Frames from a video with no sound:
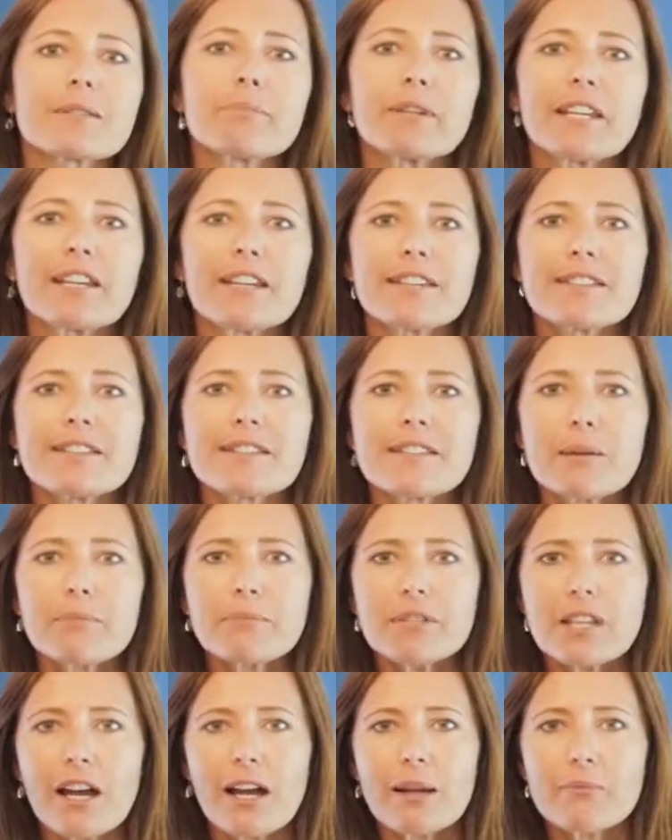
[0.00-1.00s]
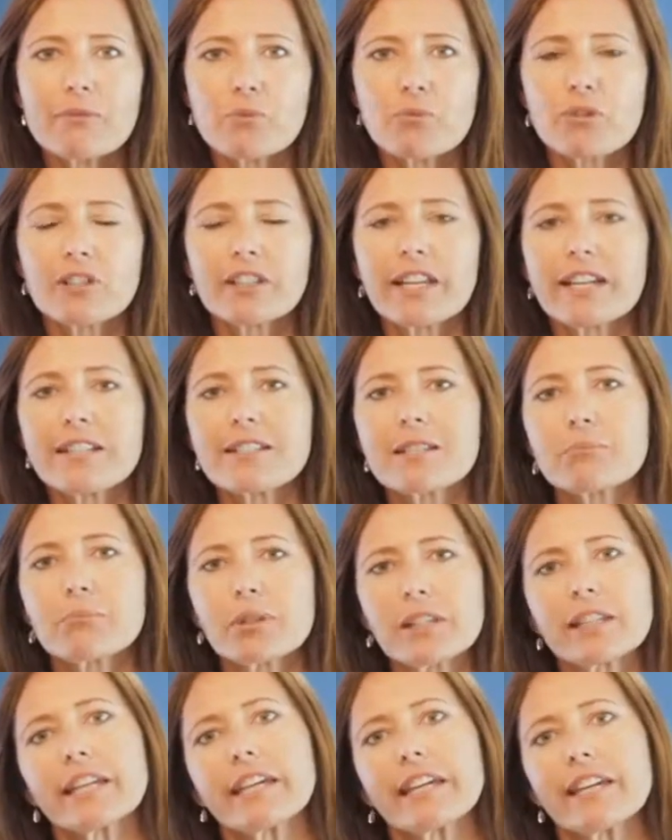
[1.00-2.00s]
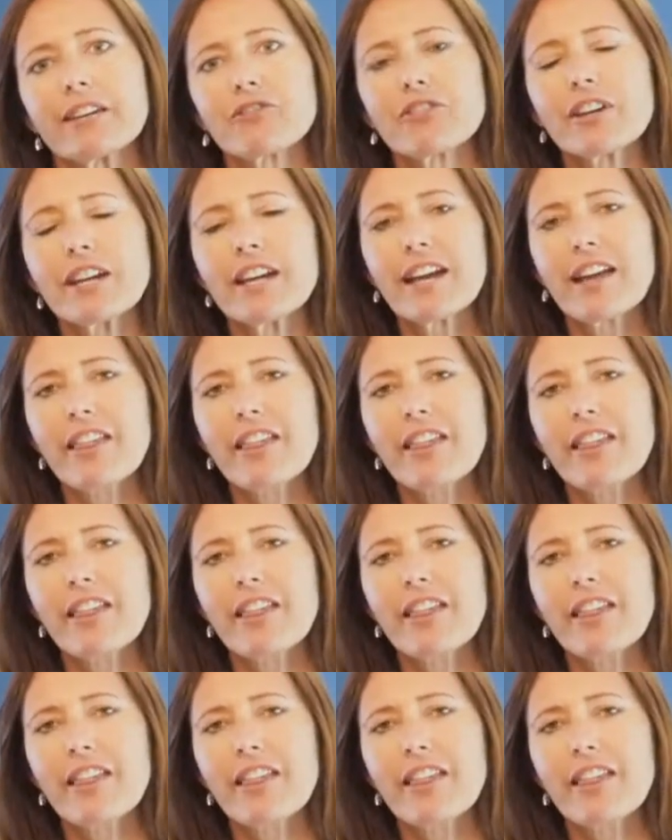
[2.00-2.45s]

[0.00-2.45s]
Because sometimes we're led to believe